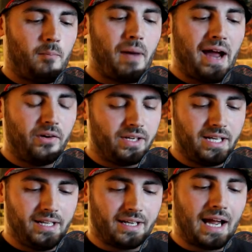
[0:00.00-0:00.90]

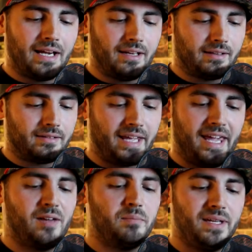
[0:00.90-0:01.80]
piratey and kind of
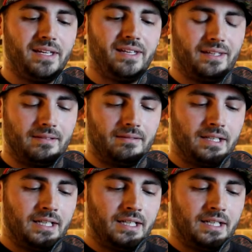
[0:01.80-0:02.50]
campy and